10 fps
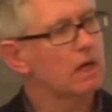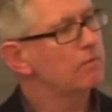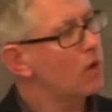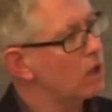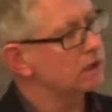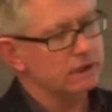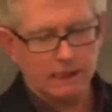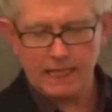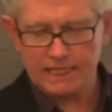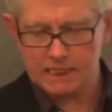
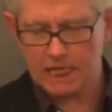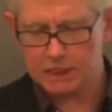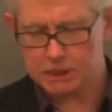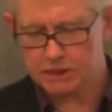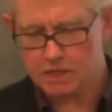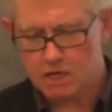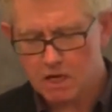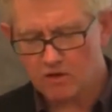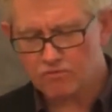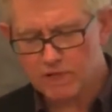personalization
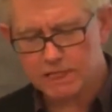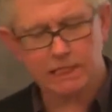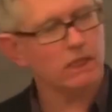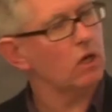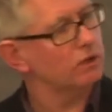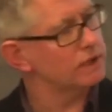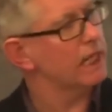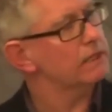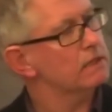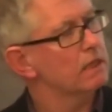of media
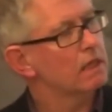content,